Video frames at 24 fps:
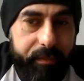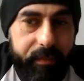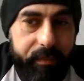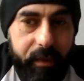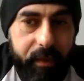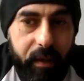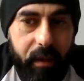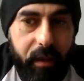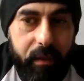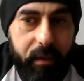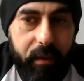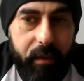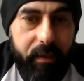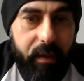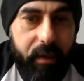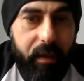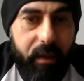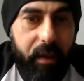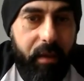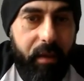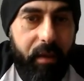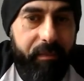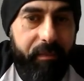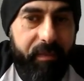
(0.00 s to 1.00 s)
you know?
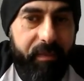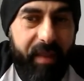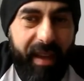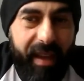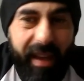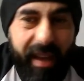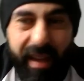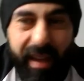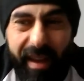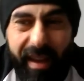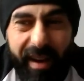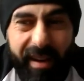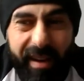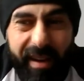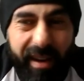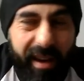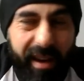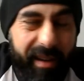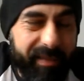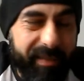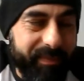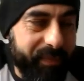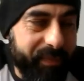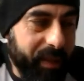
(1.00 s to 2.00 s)
Okay. I don't
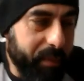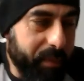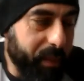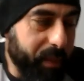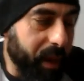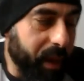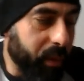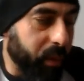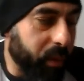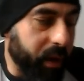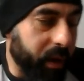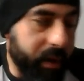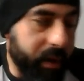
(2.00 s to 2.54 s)
know. It might work.